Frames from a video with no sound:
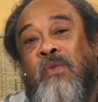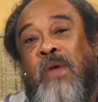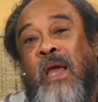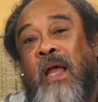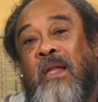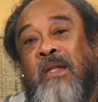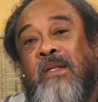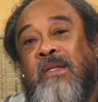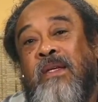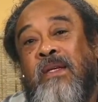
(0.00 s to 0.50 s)

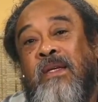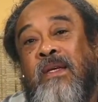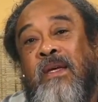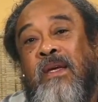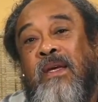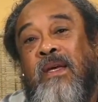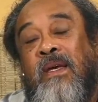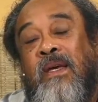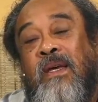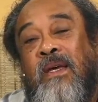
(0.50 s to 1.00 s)
reality
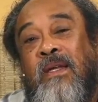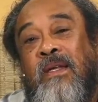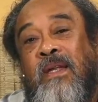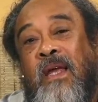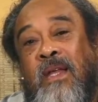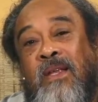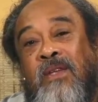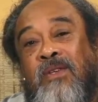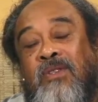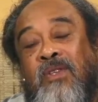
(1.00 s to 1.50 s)

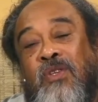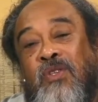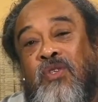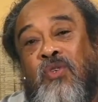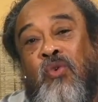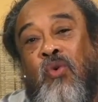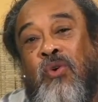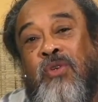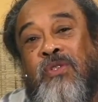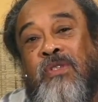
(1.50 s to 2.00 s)
that is the
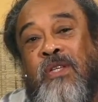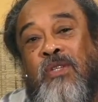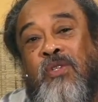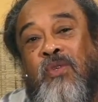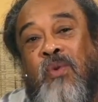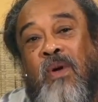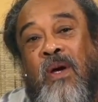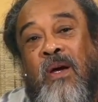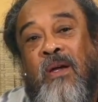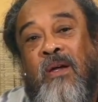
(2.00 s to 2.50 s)
source that
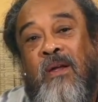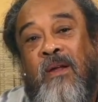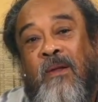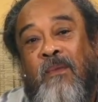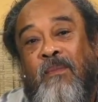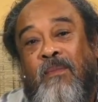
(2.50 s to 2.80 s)
you are.